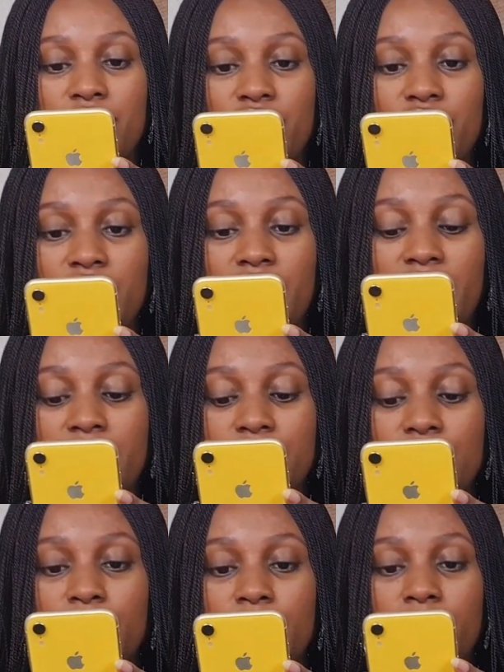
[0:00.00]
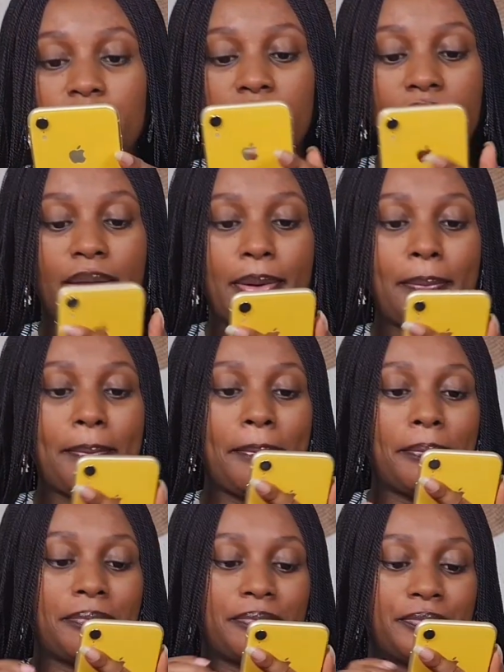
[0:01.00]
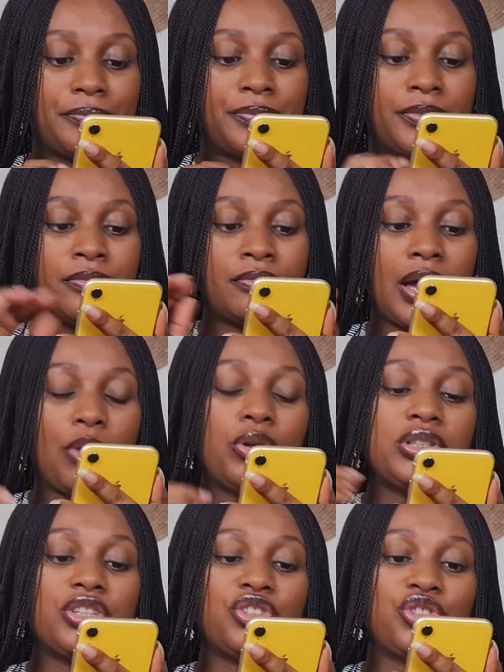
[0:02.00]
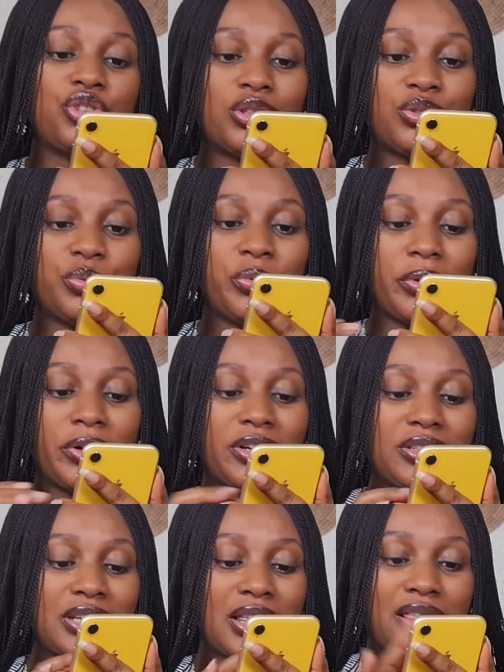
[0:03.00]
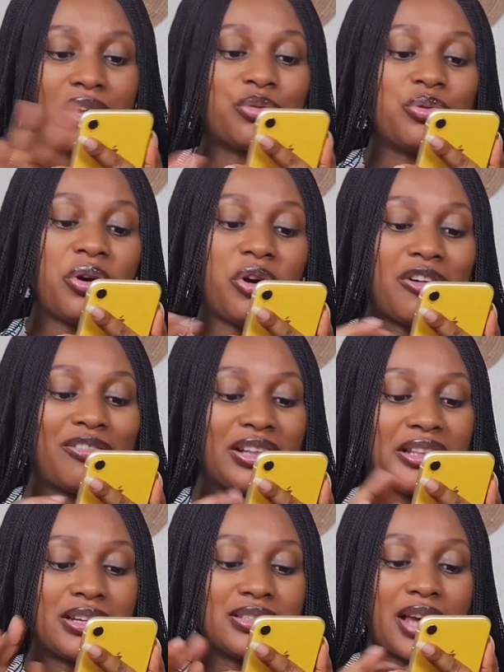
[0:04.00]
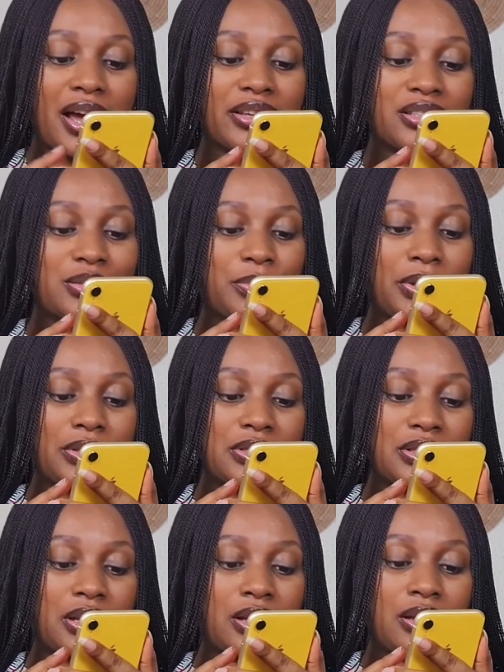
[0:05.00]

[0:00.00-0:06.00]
GRWM. I want a short word that won't cover the entire space.